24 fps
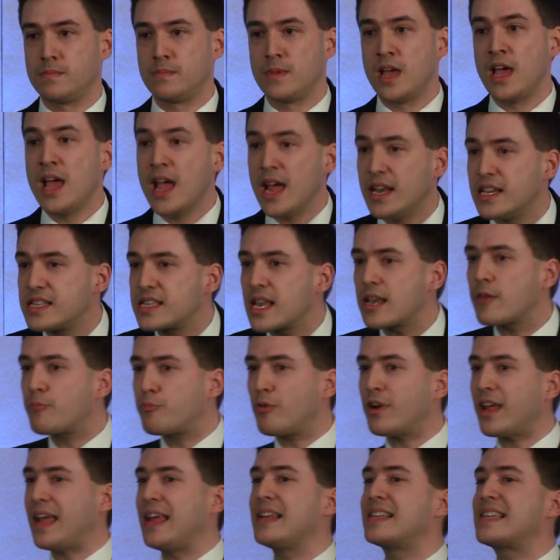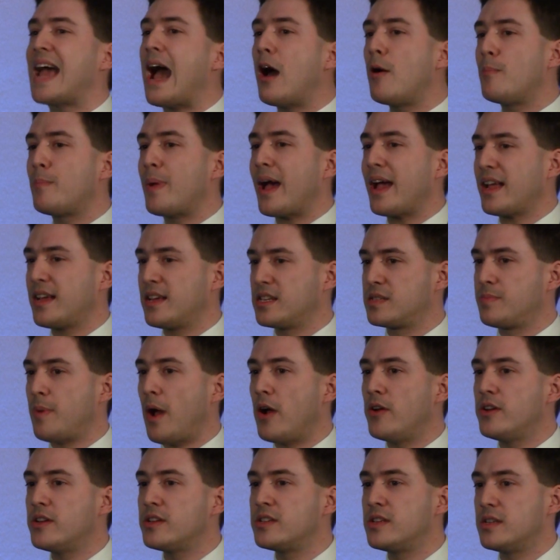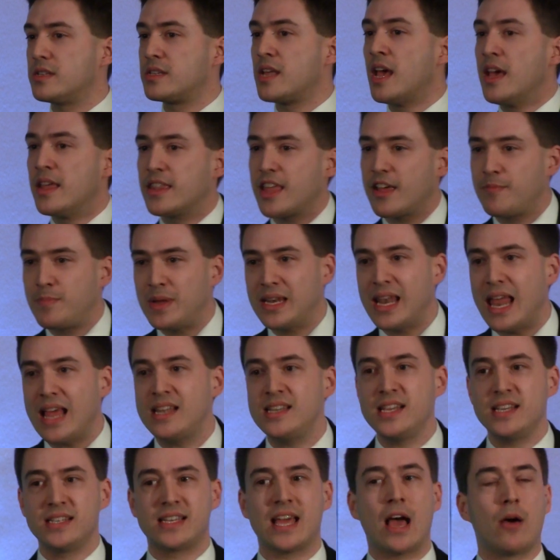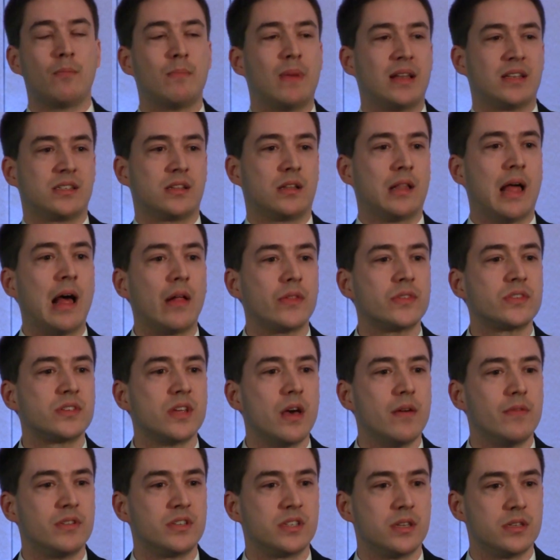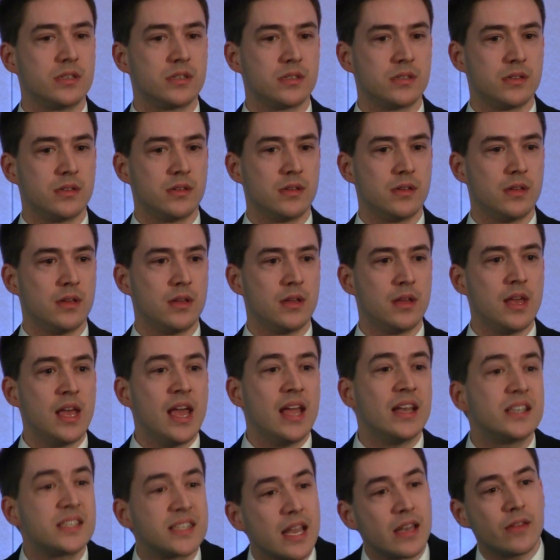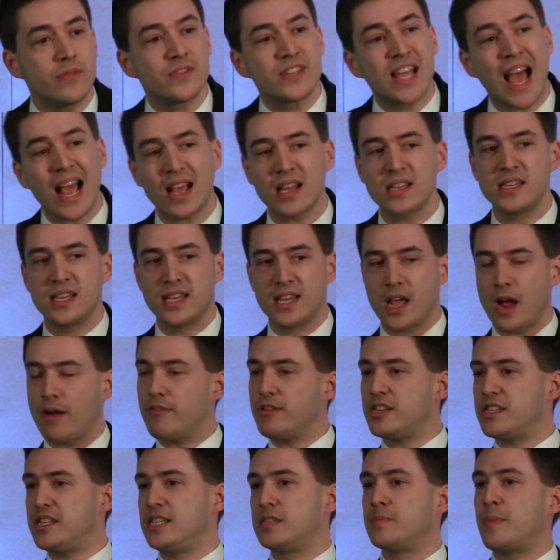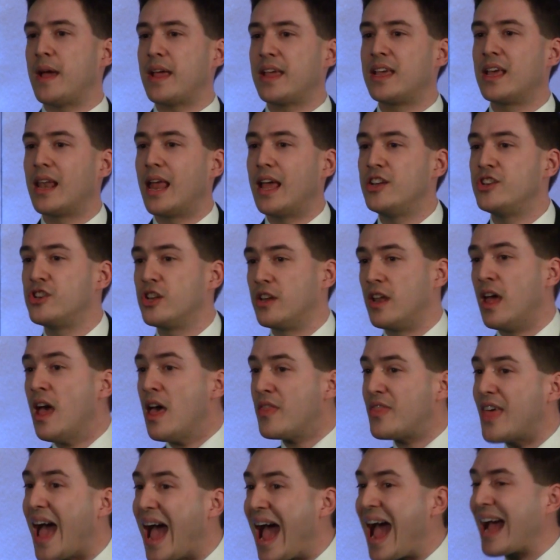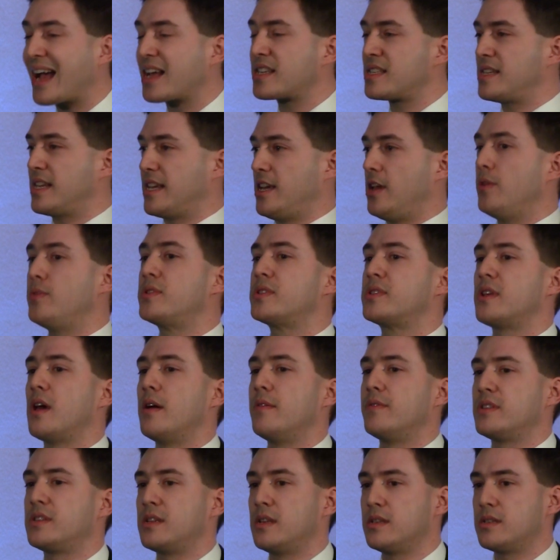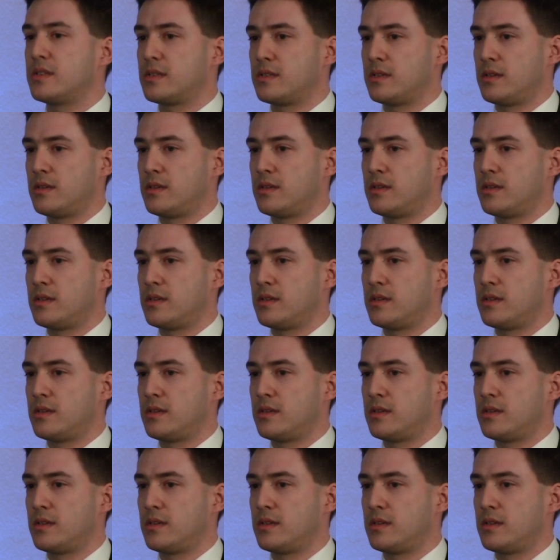Instead of bringing down bankers' bonuses, they've been letting down mental health services. Instead of taxing currency speculation, they're axing youth services.